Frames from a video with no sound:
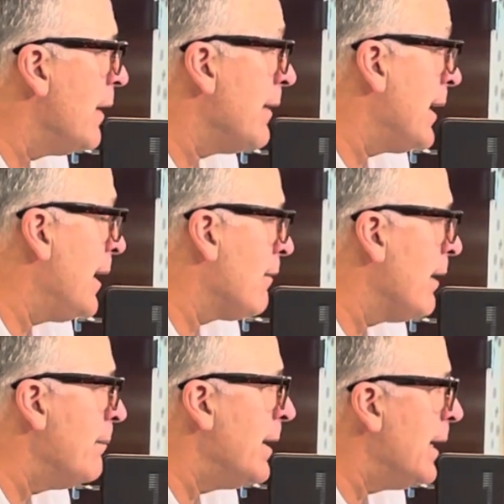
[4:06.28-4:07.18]
think they had a
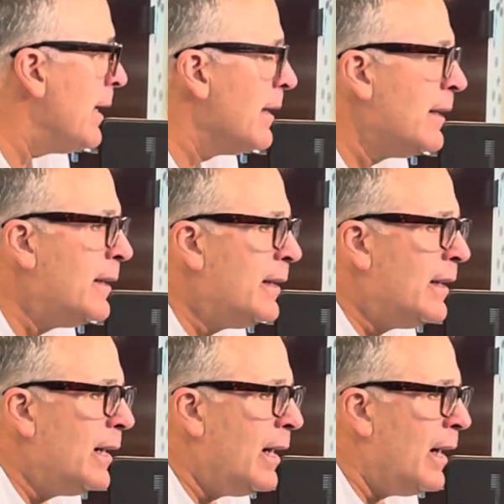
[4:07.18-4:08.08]
great meeting.
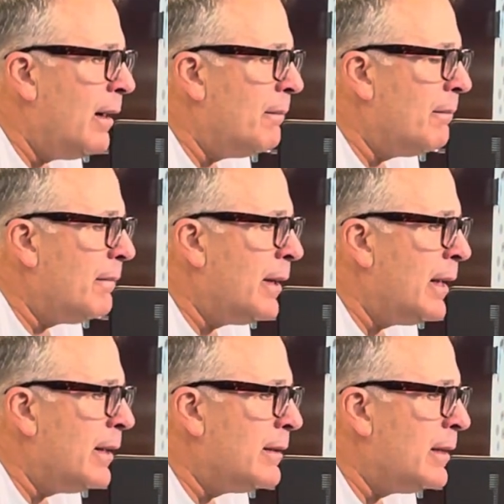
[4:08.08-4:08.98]

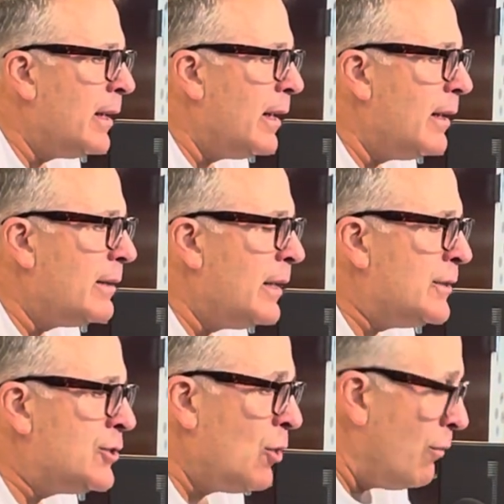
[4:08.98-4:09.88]
And
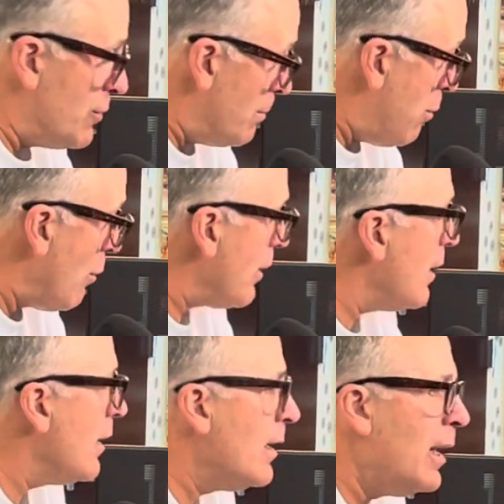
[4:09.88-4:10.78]
show support
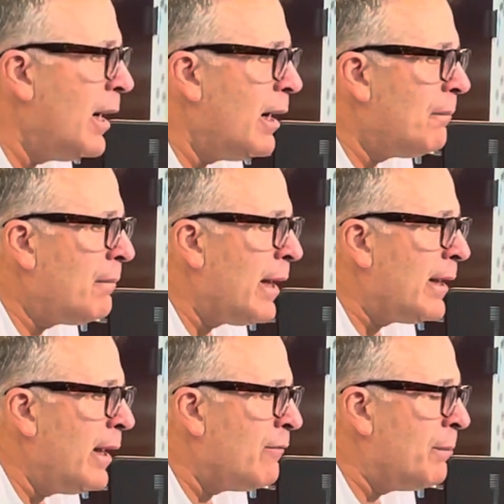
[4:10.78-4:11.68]
like
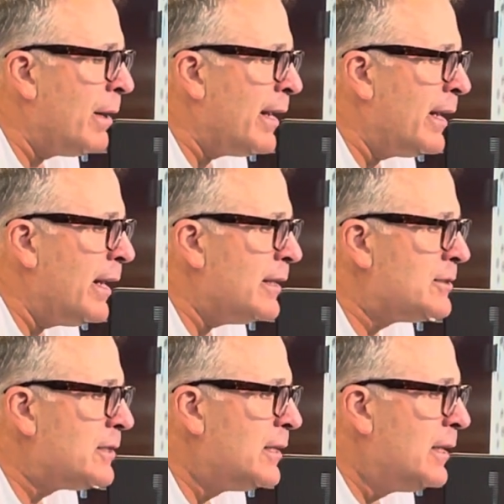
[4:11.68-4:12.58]
everybody
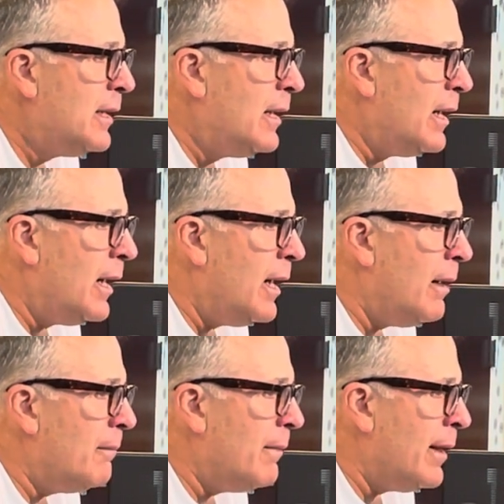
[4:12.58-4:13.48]
needs.
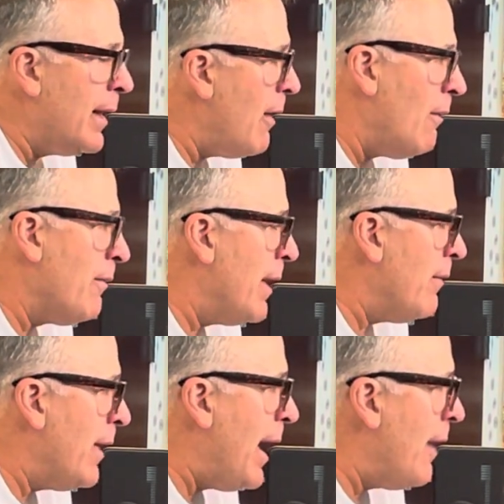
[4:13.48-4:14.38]
And they
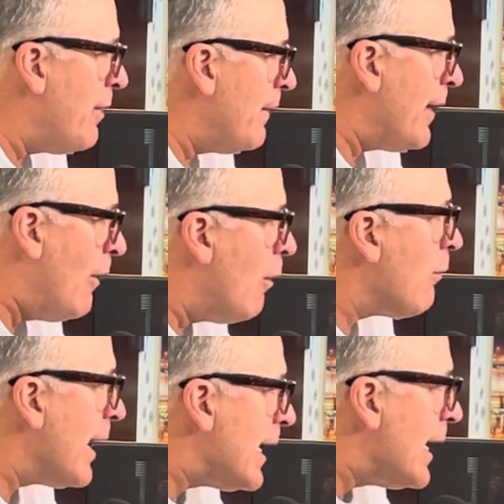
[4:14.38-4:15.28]
all
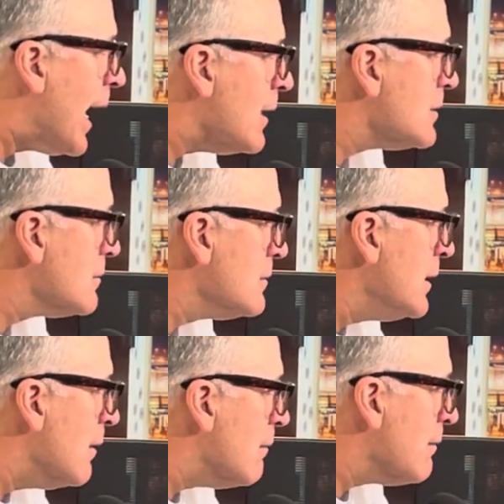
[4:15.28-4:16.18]
recognize,
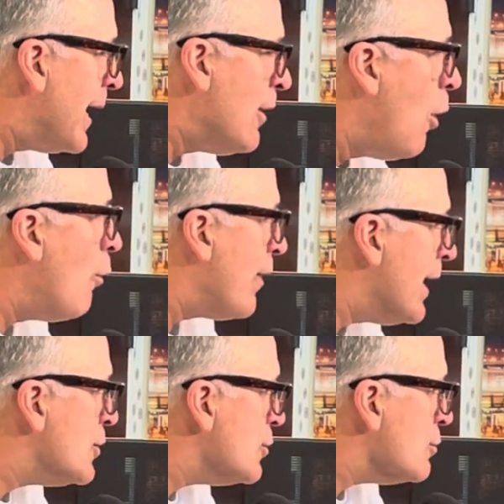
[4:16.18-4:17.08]
they know the
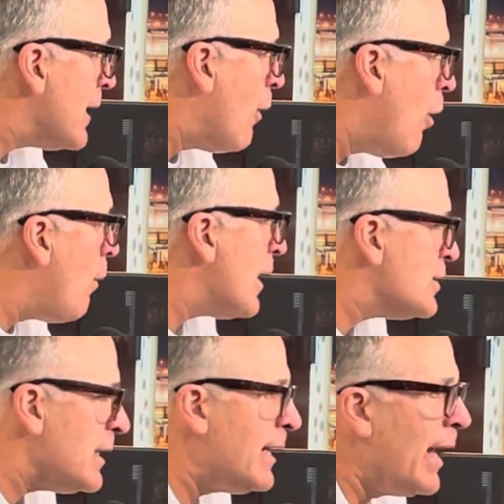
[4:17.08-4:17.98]
issues. They all watch
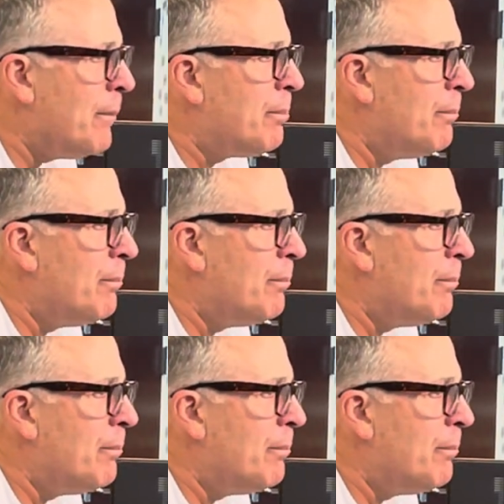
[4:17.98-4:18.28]
the tape,